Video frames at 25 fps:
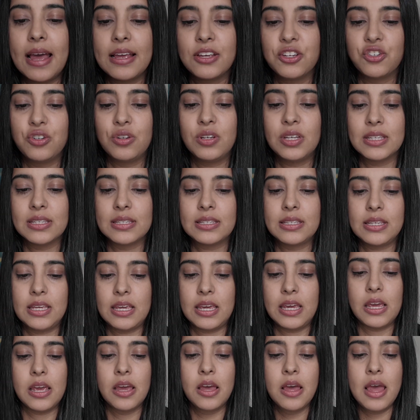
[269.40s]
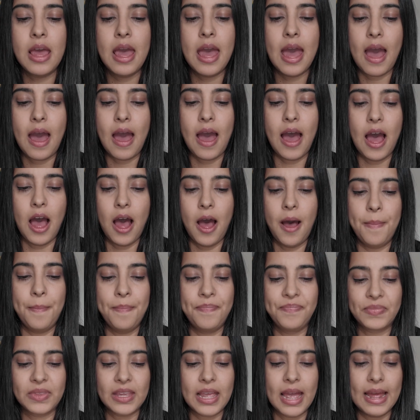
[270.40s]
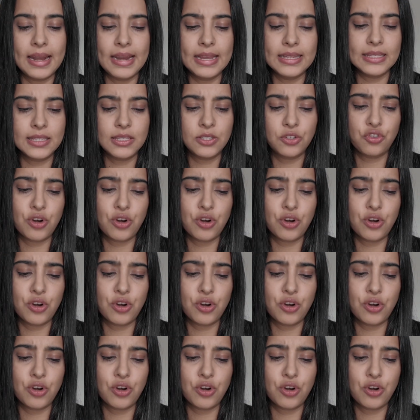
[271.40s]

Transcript: as you can see. And it's